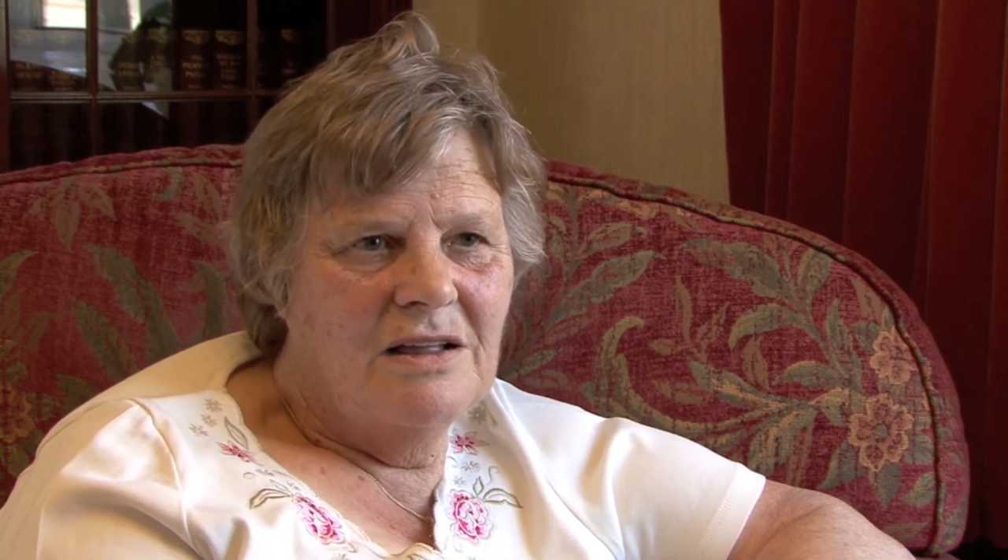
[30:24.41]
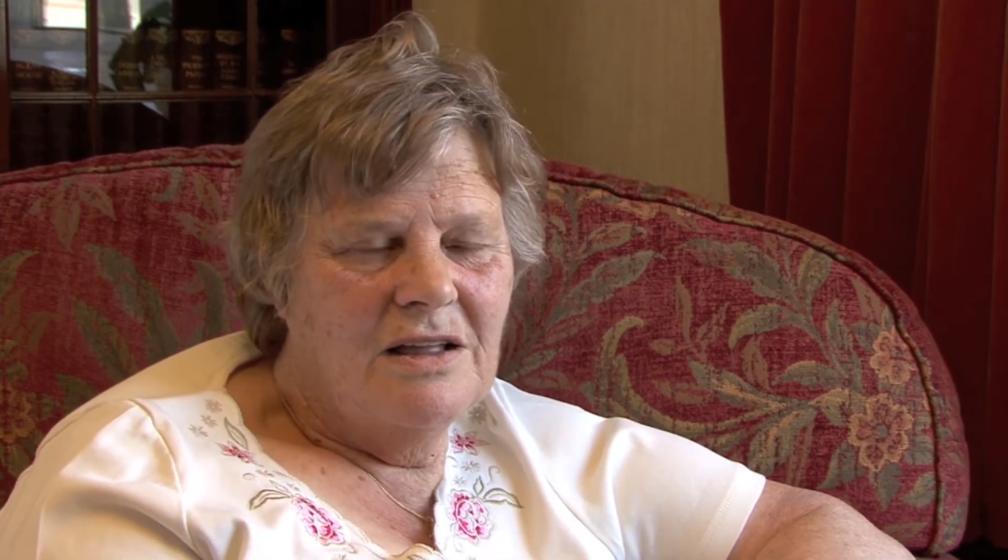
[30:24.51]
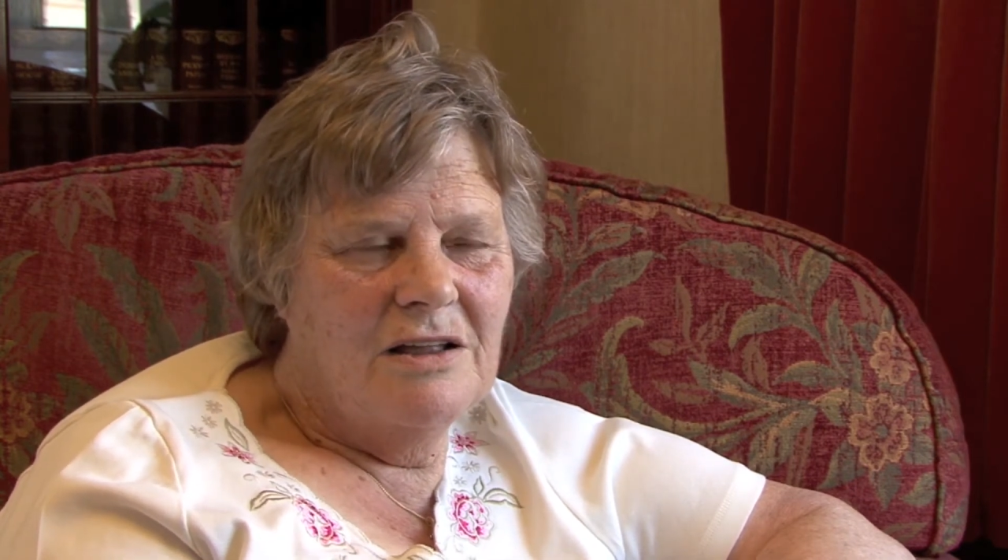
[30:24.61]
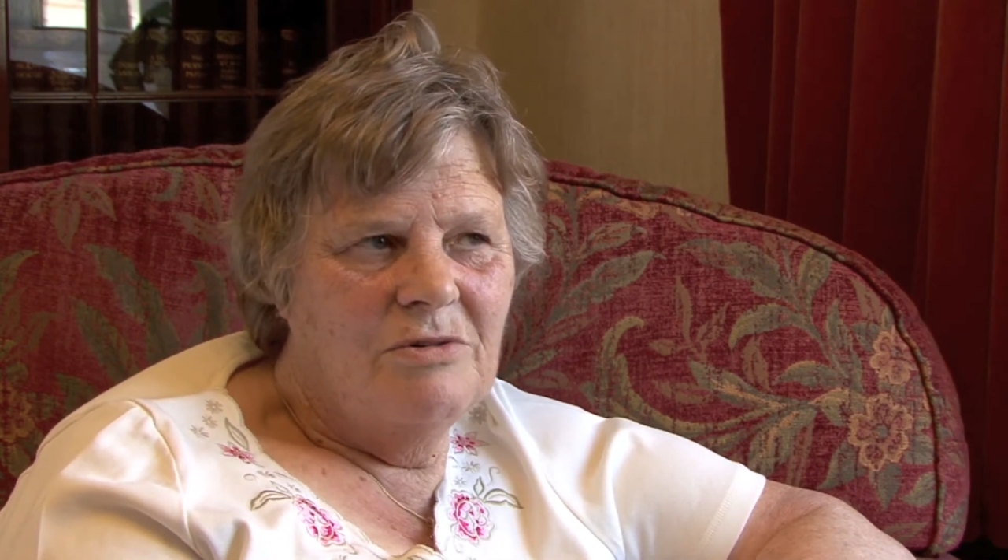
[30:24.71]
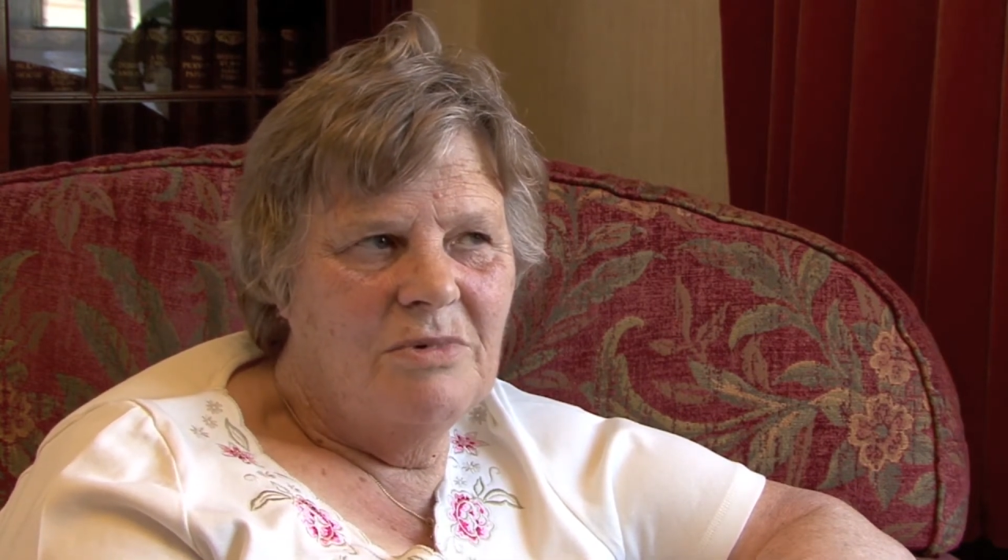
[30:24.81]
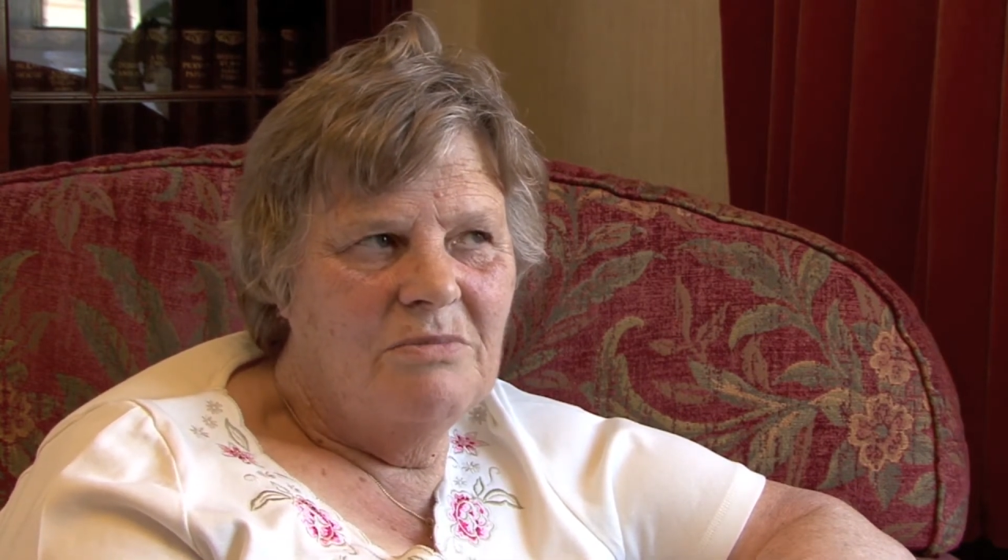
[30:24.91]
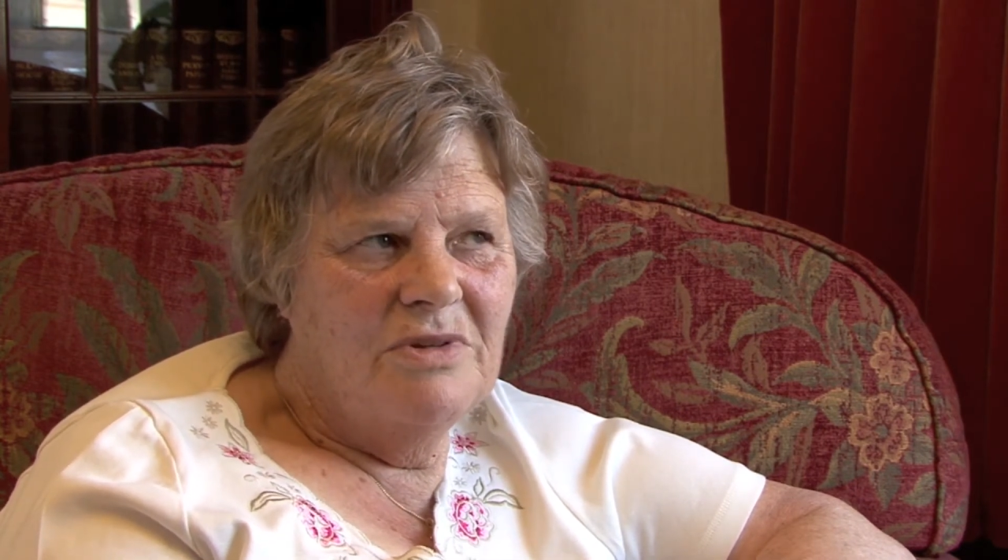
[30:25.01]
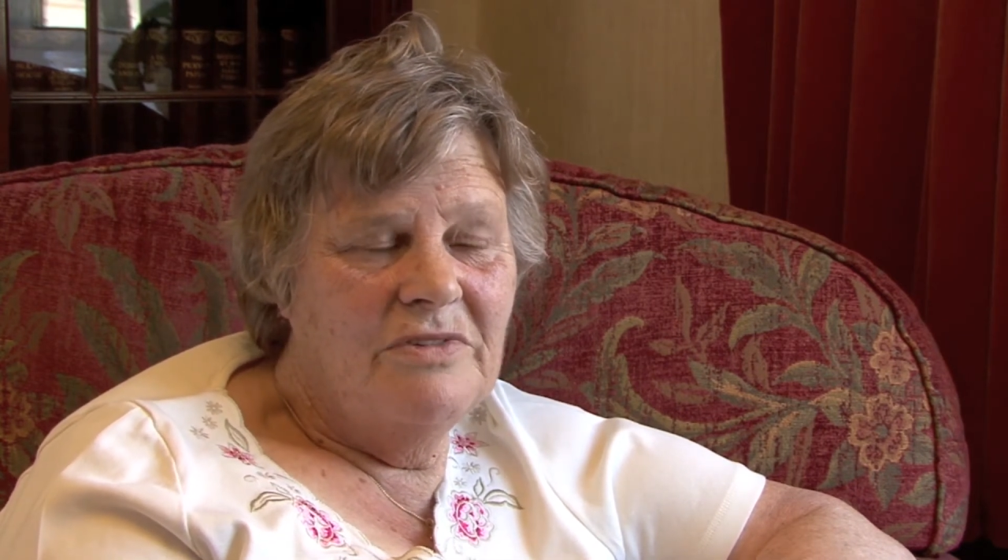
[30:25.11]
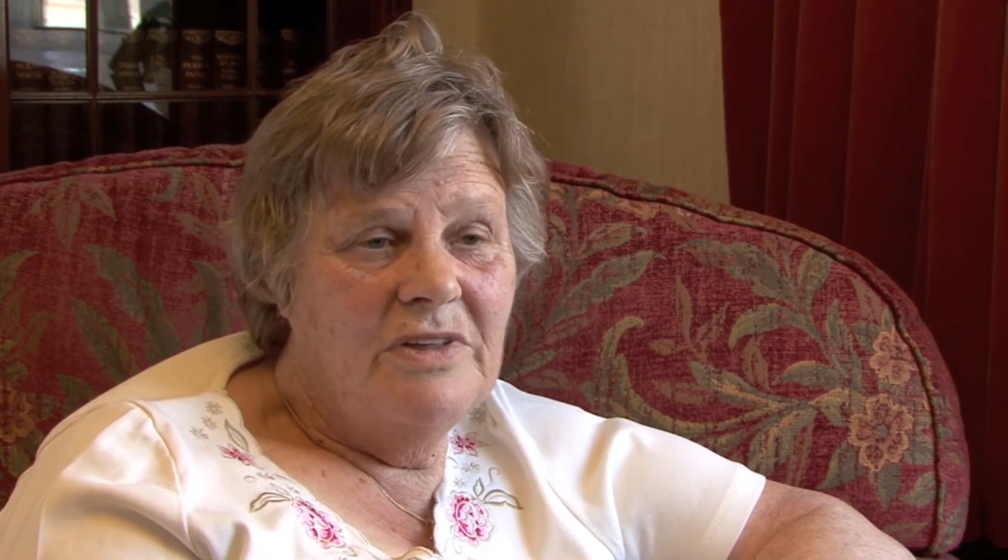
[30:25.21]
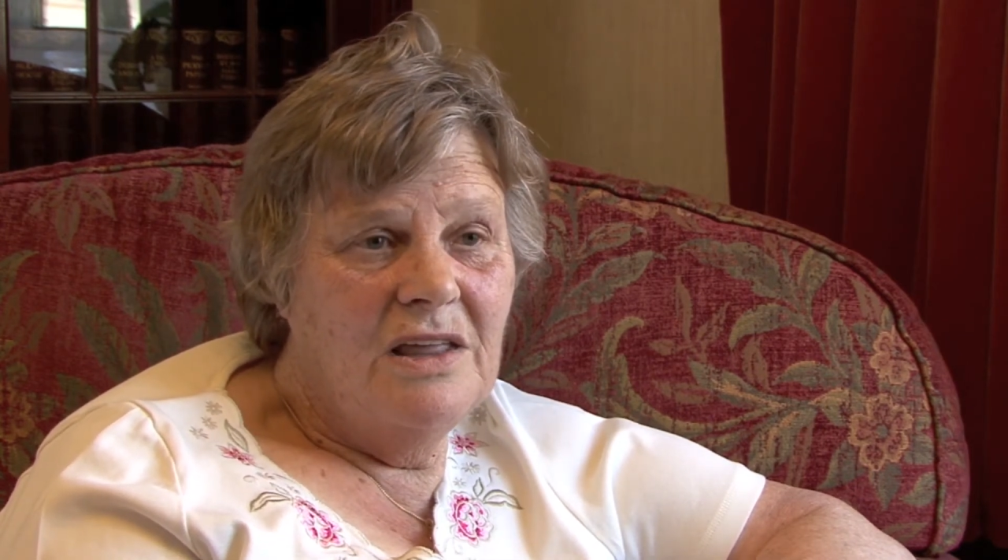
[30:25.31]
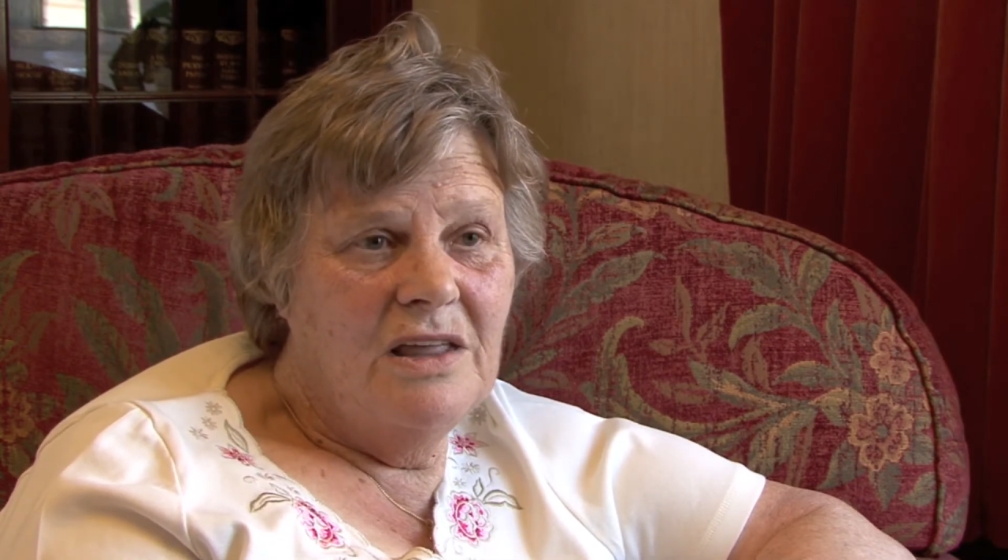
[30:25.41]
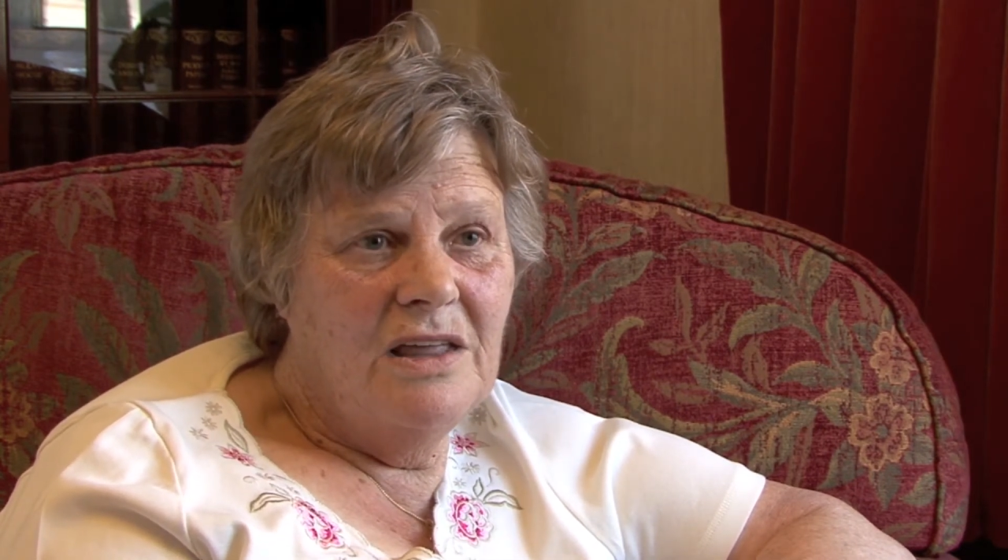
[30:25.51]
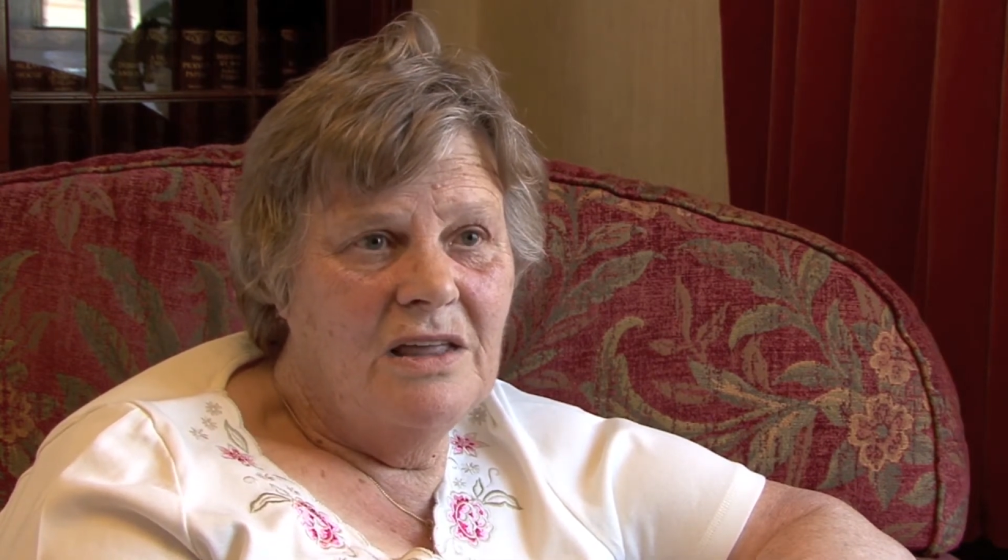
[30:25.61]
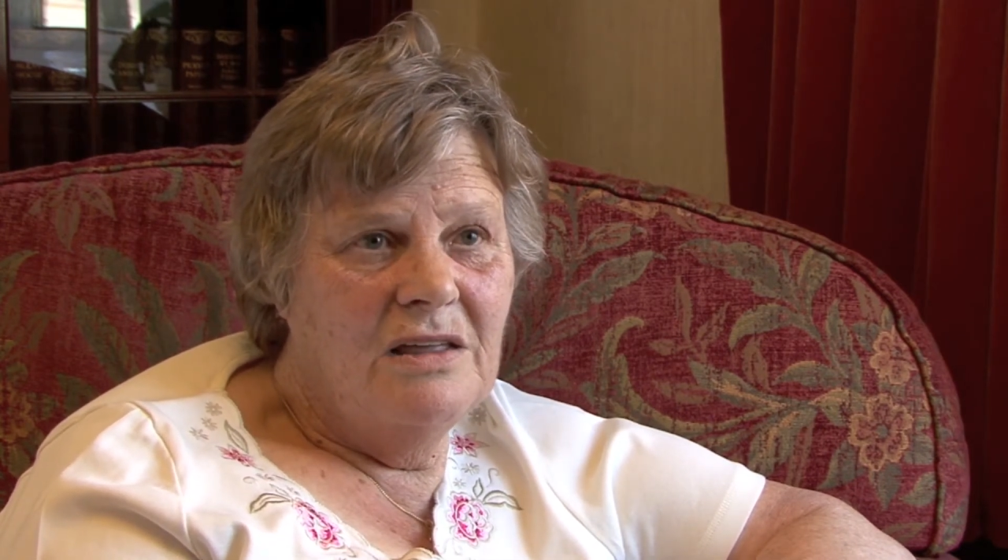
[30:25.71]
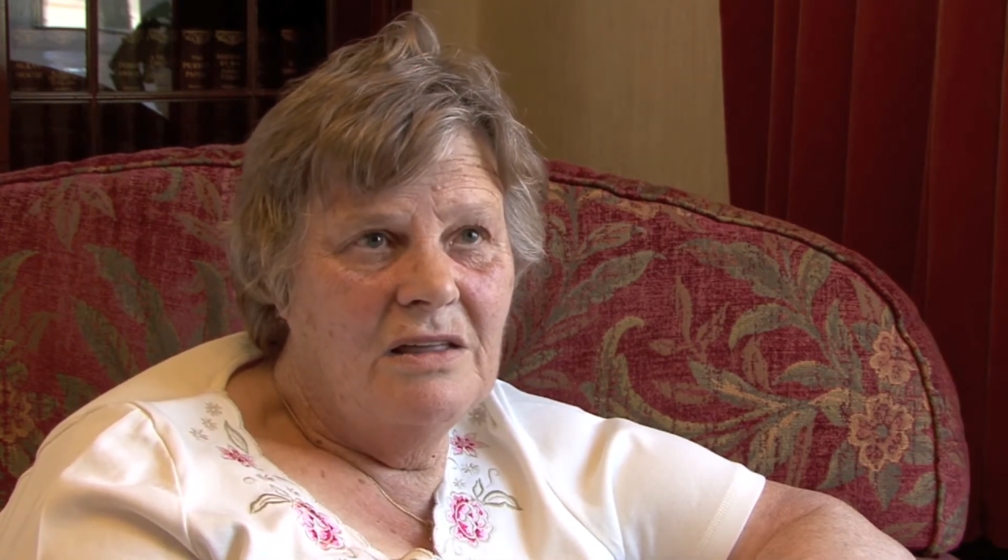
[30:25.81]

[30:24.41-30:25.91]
I can remember VE